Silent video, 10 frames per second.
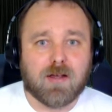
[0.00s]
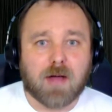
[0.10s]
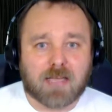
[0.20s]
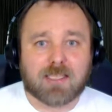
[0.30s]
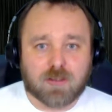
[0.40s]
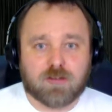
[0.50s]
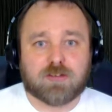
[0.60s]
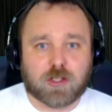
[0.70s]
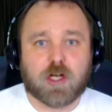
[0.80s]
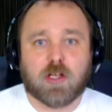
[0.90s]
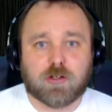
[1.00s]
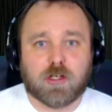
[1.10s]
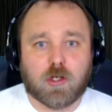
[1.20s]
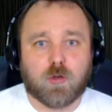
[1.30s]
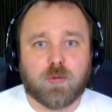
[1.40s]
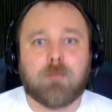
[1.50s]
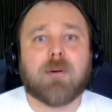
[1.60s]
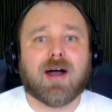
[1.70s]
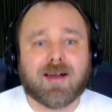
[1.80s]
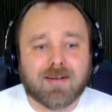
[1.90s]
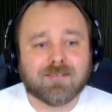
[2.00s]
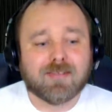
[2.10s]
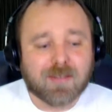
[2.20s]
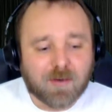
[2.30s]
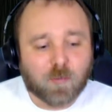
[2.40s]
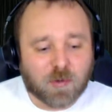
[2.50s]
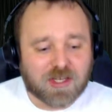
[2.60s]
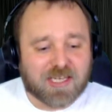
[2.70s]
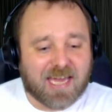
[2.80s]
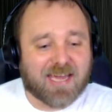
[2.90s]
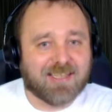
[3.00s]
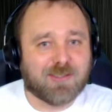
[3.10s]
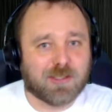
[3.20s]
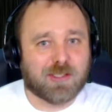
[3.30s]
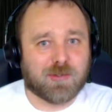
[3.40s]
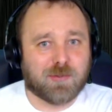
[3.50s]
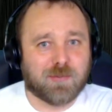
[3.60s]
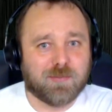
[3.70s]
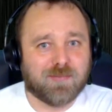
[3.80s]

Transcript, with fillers: I think just the colour alone. But to be fair, when you get into it, though,